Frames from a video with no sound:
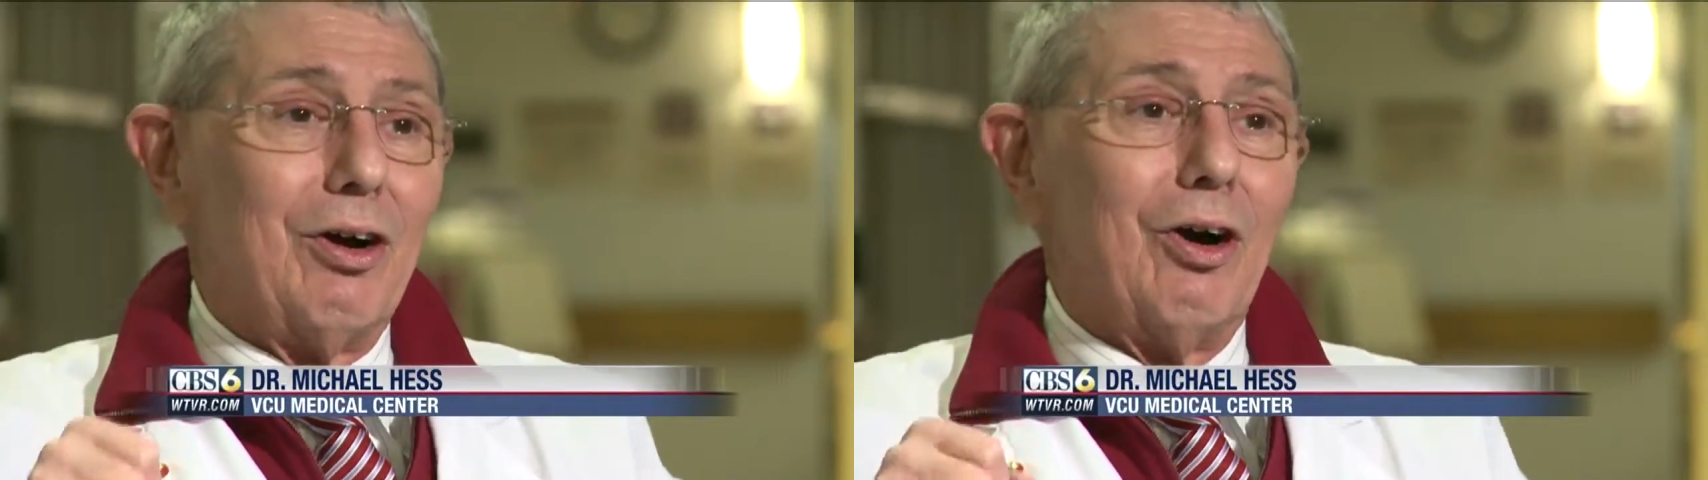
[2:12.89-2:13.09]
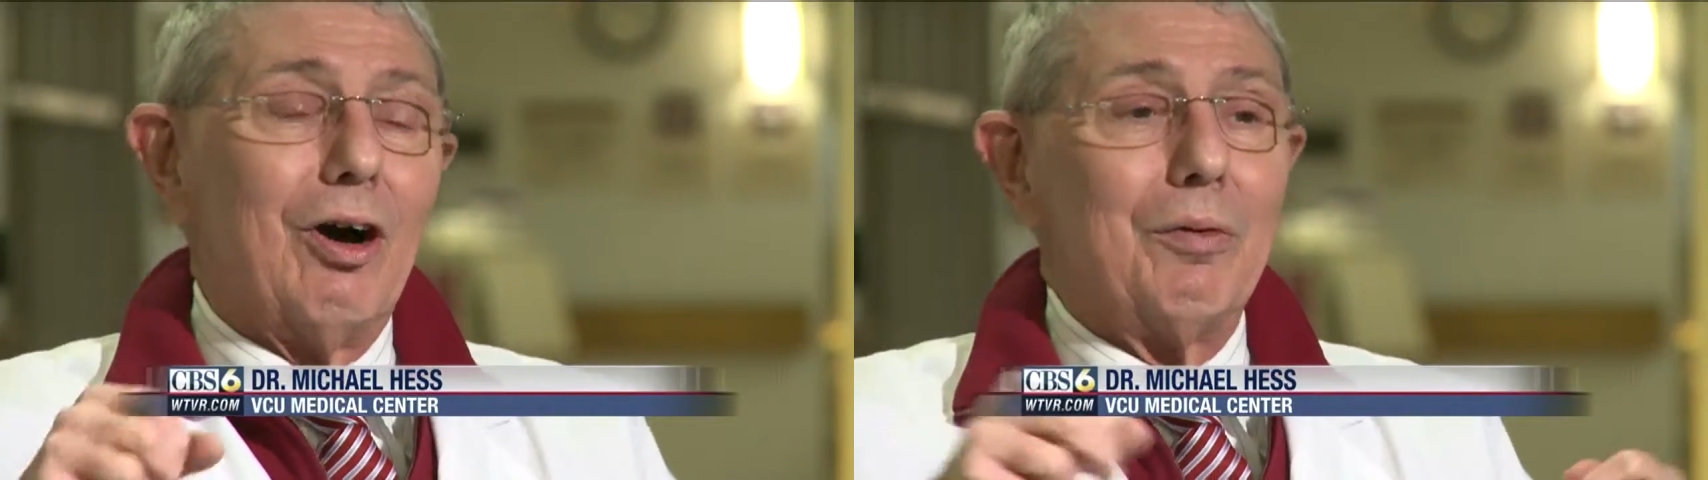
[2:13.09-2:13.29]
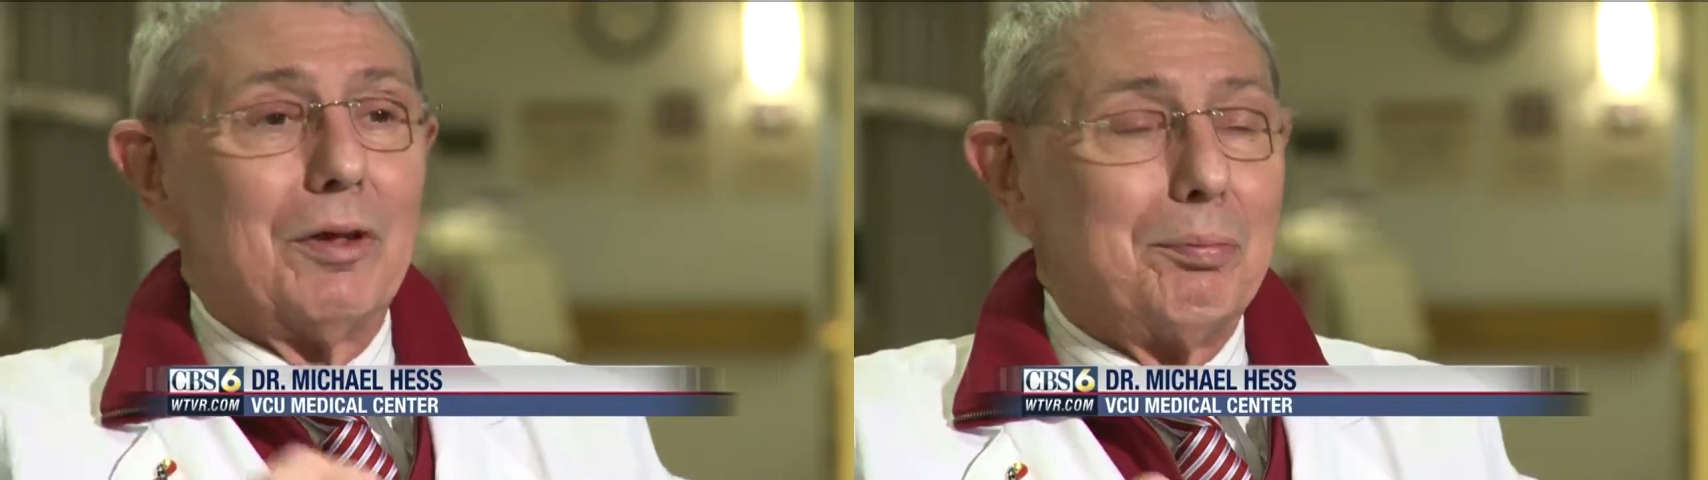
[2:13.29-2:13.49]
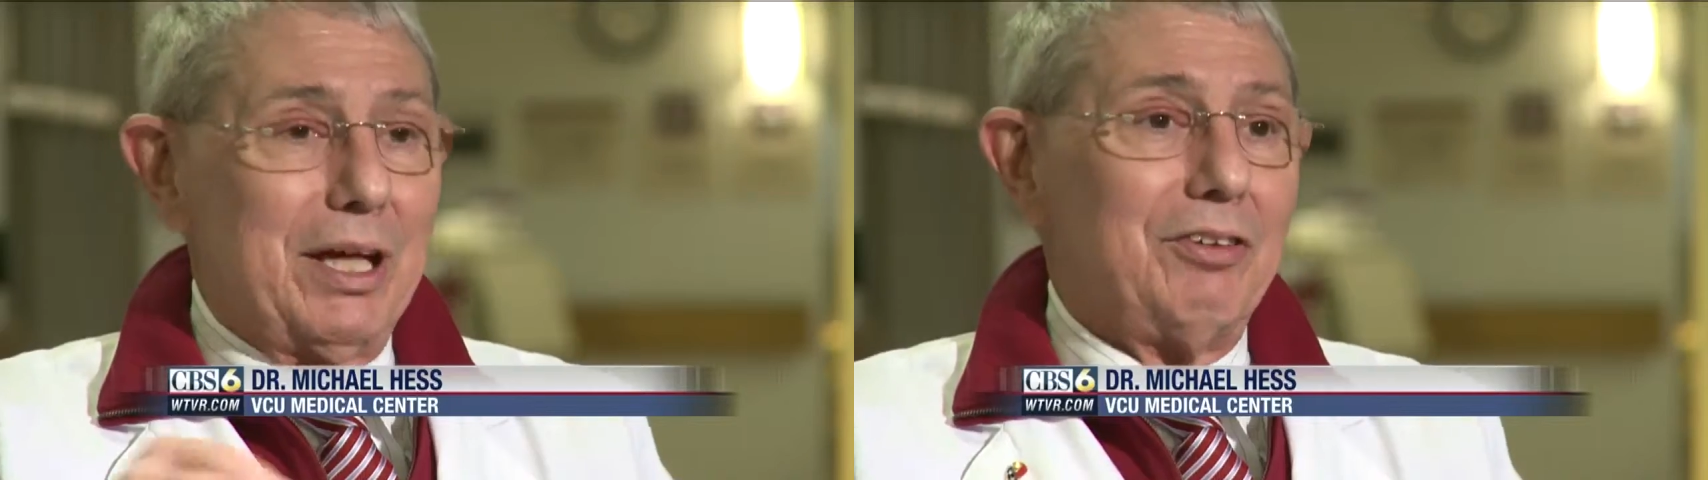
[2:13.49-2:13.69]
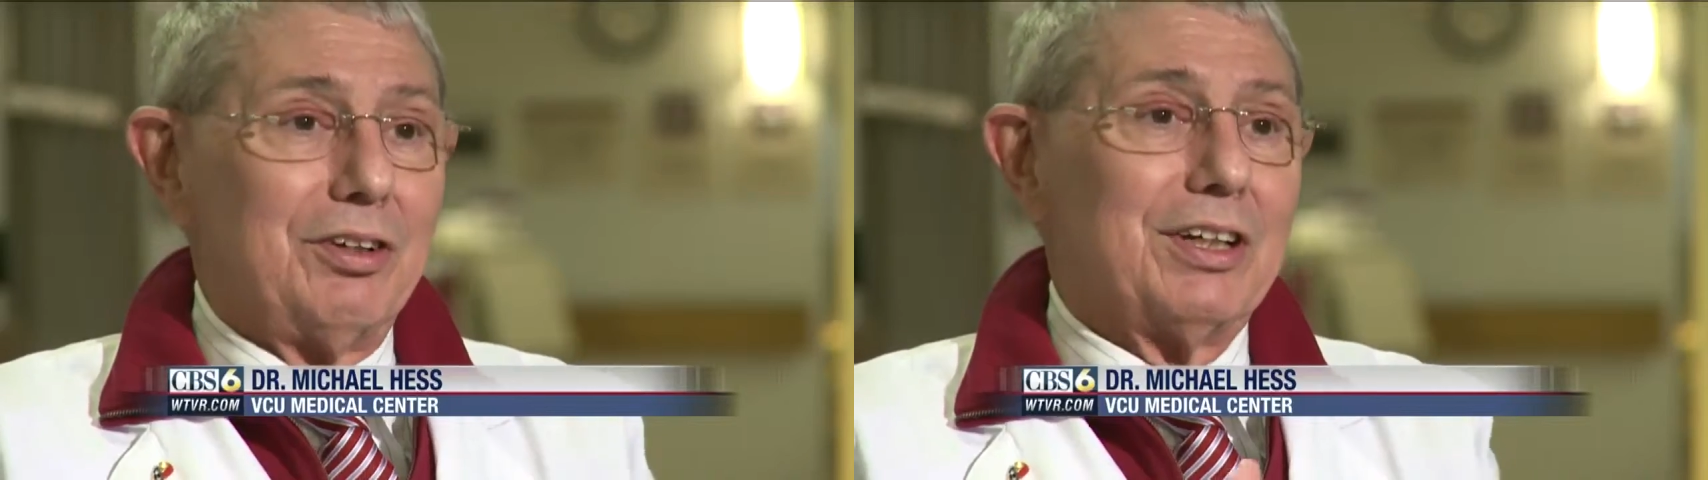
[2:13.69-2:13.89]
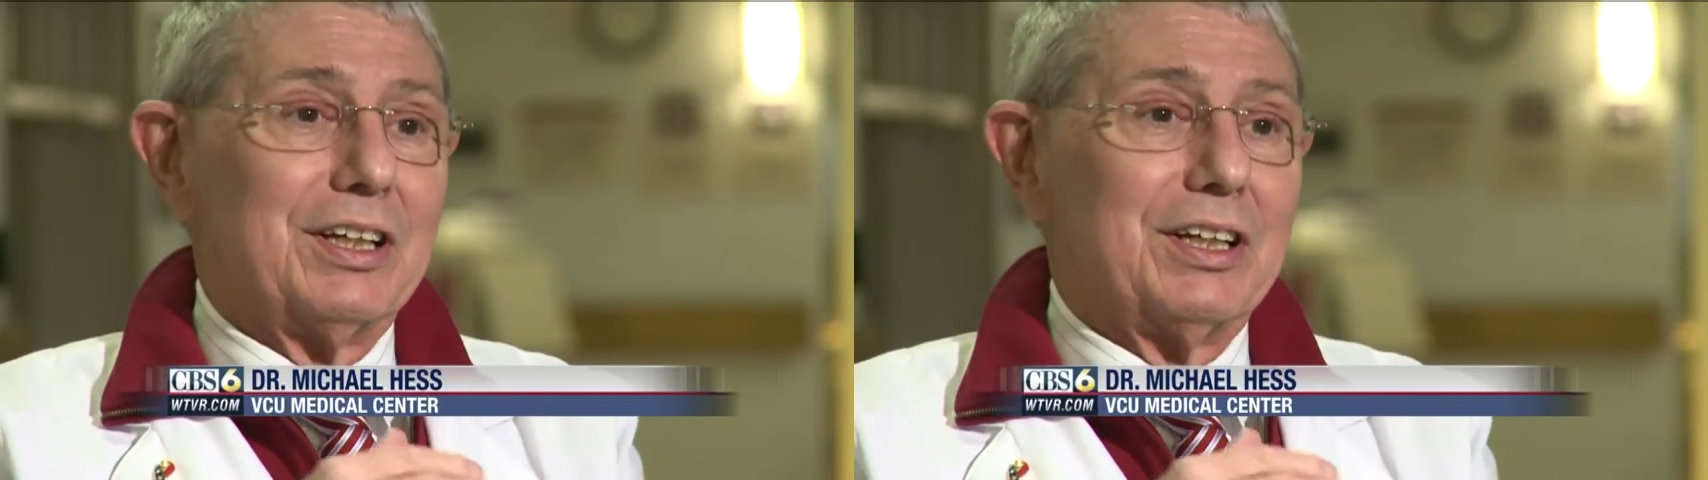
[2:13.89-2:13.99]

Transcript: the hall with a patient